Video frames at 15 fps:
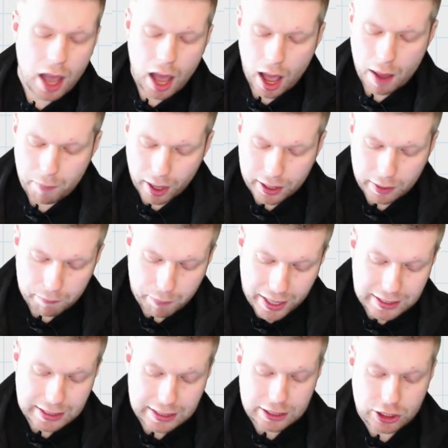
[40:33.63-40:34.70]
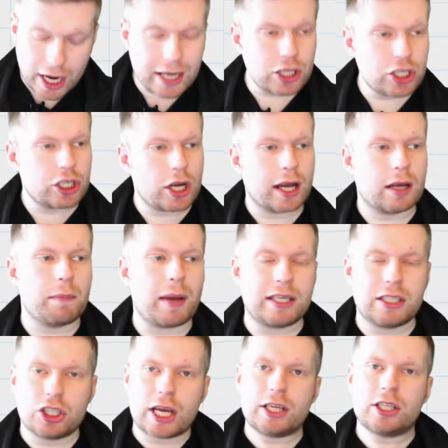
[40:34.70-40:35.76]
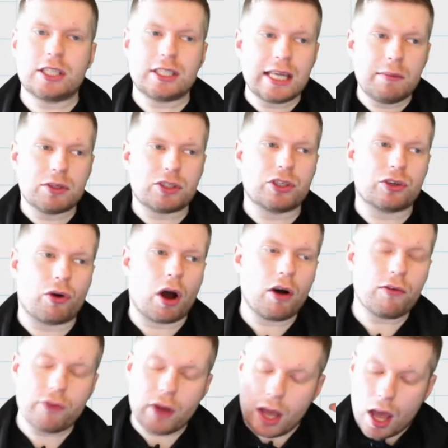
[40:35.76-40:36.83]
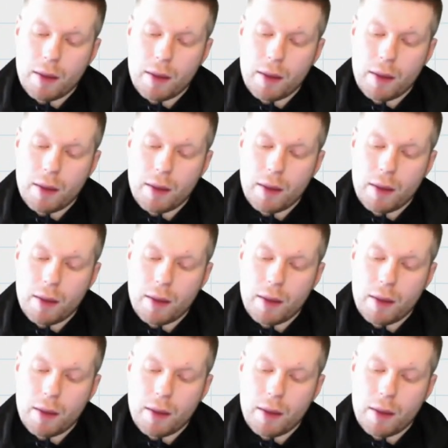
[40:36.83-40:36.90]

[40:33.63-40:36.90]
I can basically change the steepness of the graph,